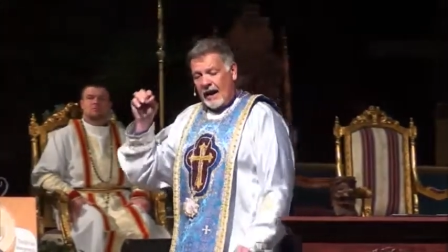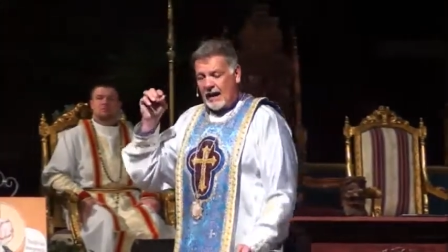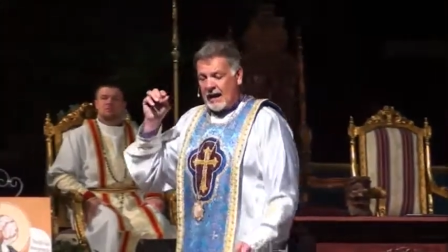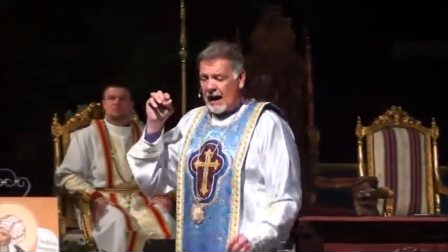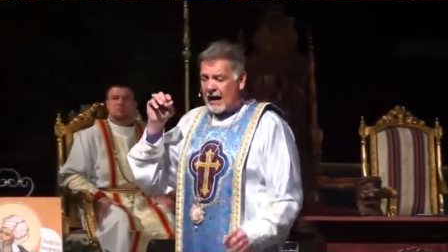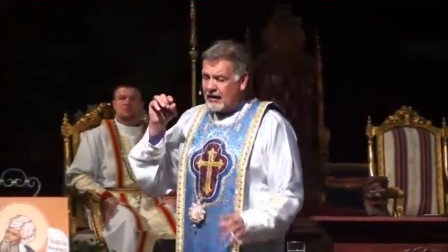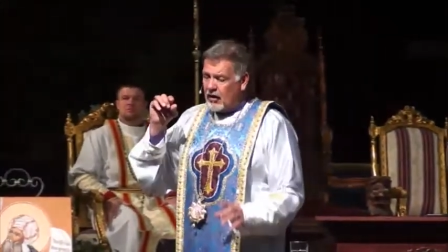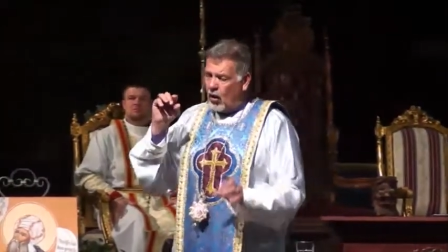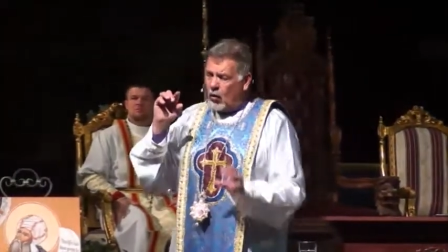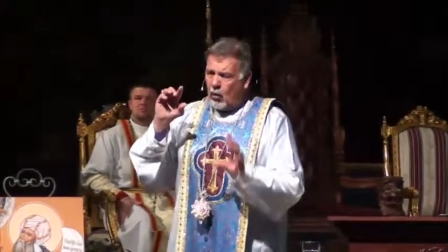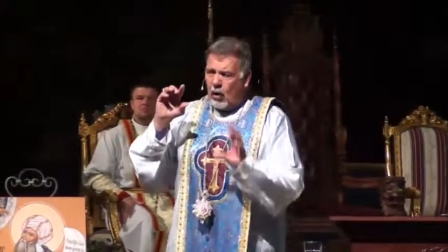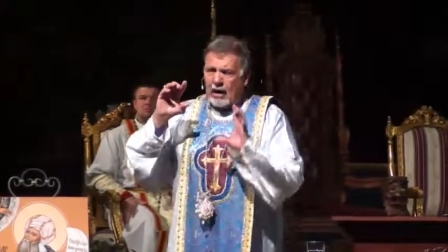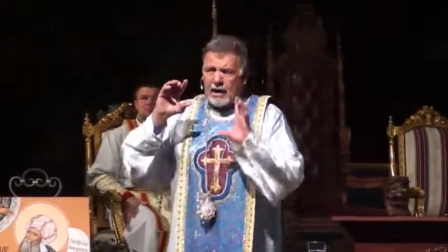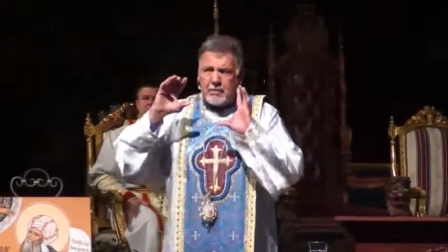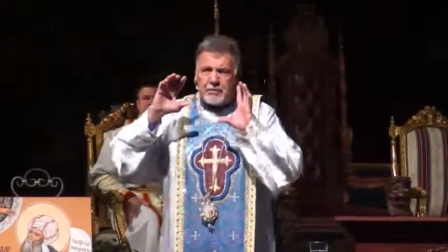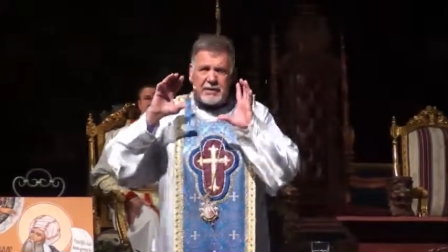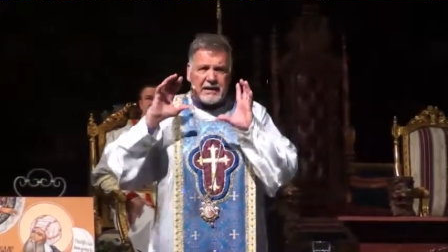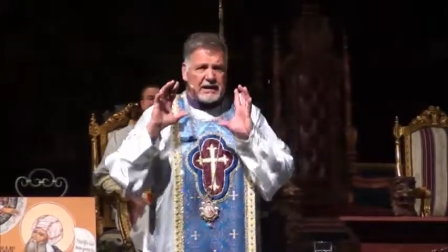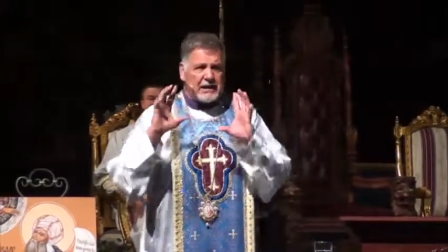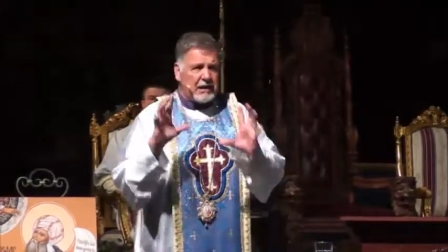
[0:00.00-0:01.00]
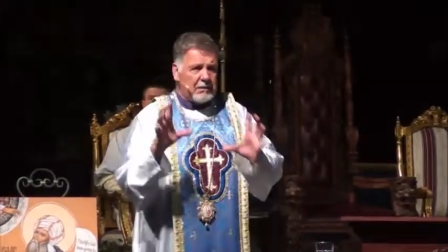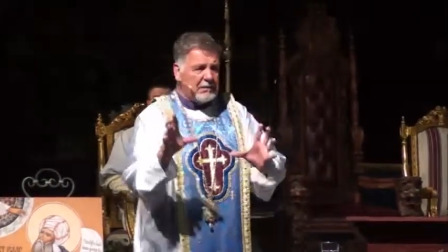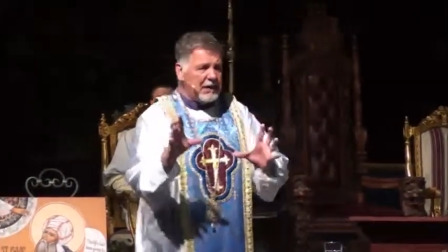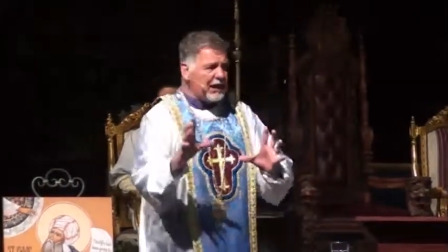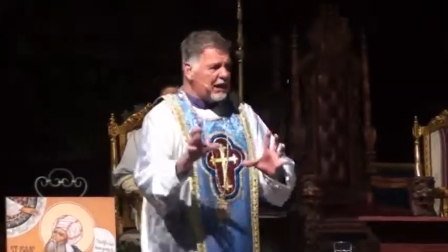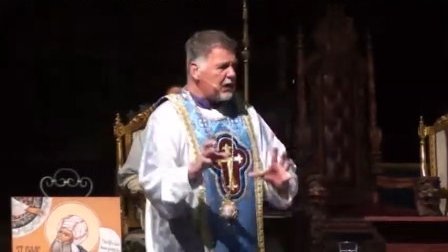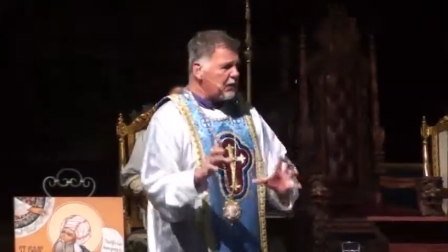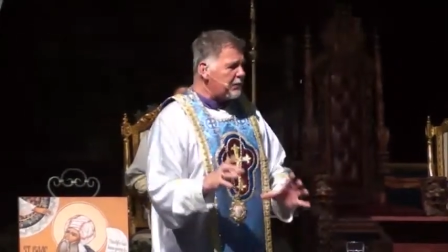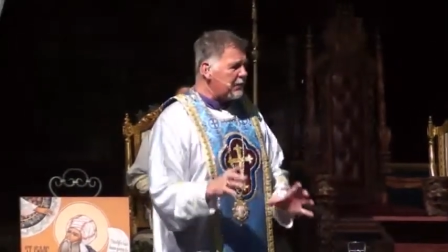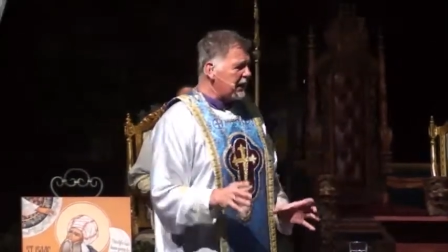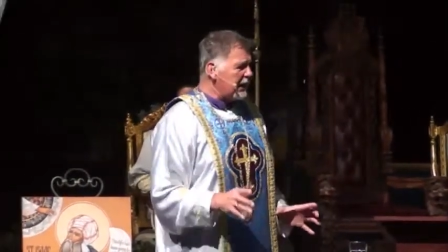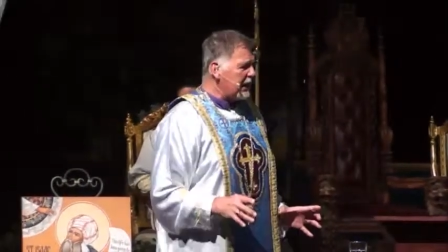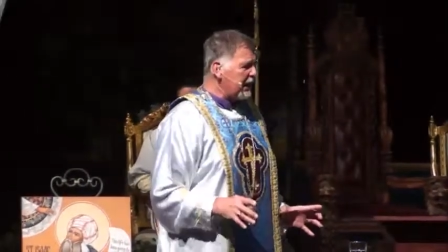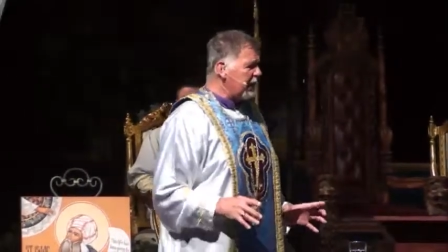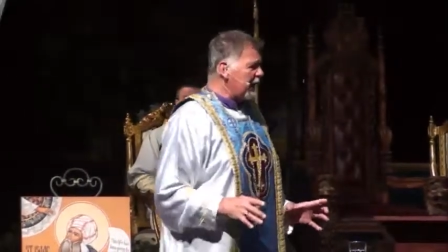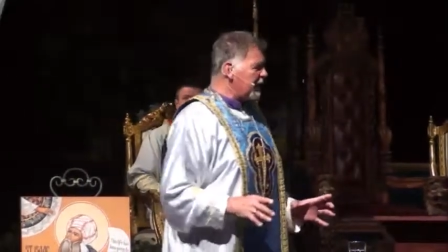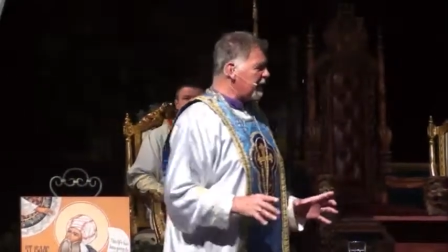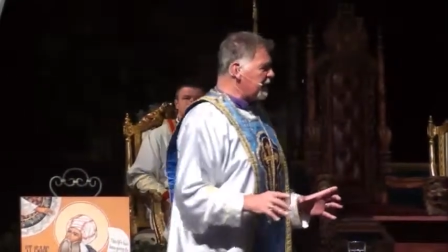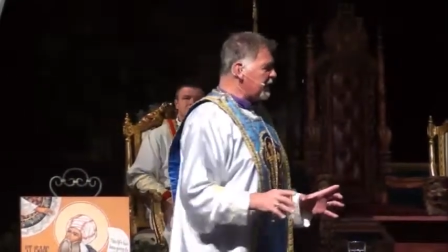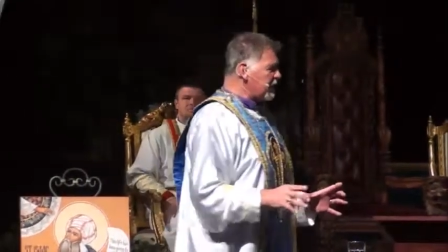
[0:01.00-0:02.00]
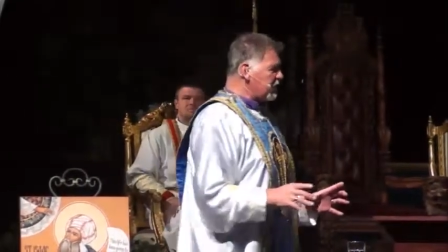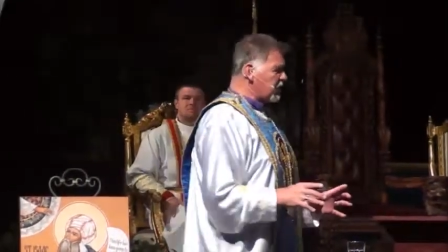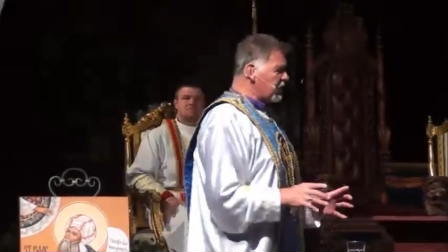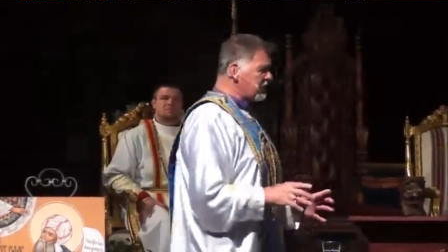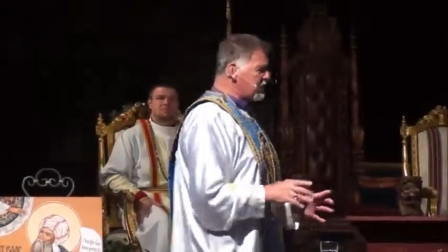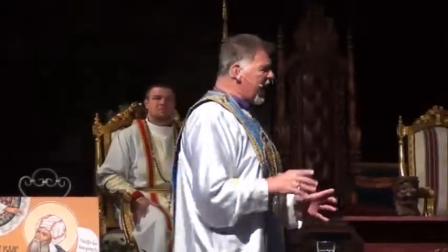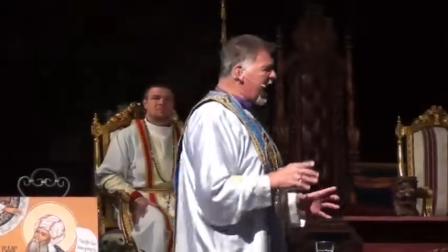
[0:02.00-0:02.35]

and I don't want to be demean or belittle the church.